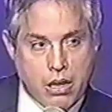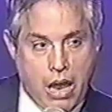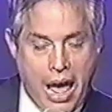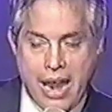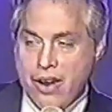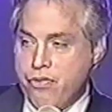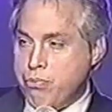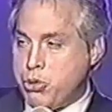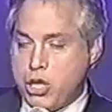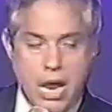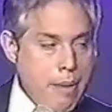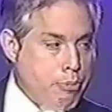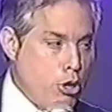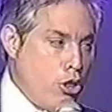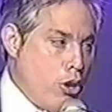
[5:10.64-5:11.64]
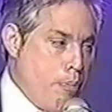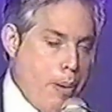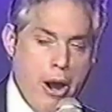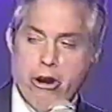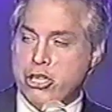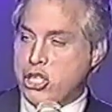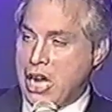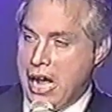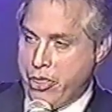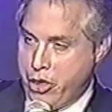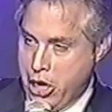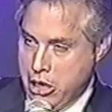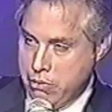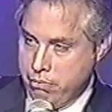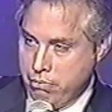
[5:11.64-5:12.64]
a lot of them slept till their parents got
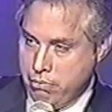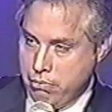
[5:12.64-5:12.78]
there.